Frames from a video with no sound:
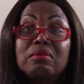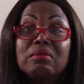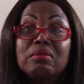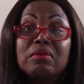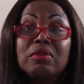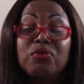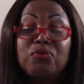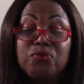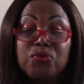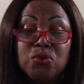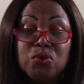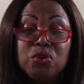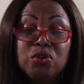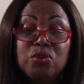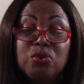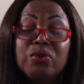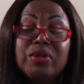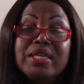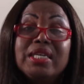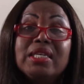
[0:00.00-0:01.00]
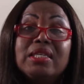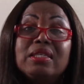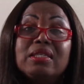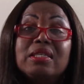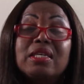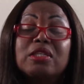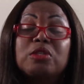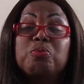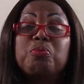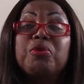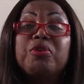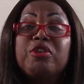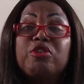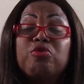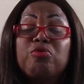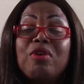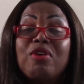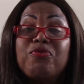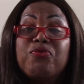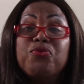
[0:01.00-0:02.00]
The food you eat, the
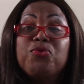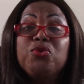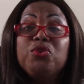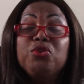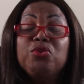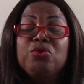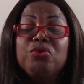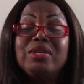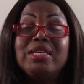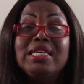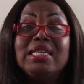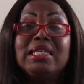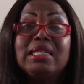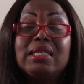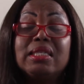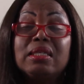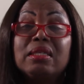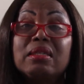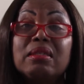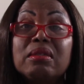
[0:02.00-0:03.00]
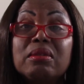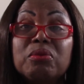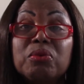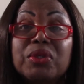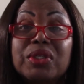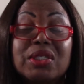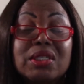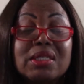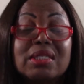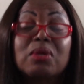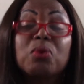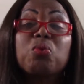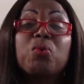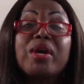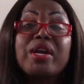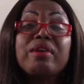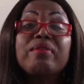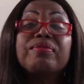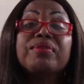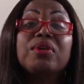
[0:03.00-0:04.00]
spiritual food you eat, which is the
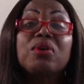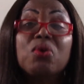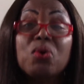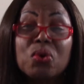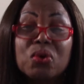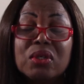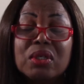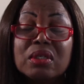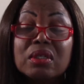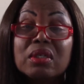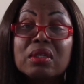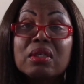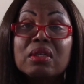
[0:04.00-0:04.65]
Word of God,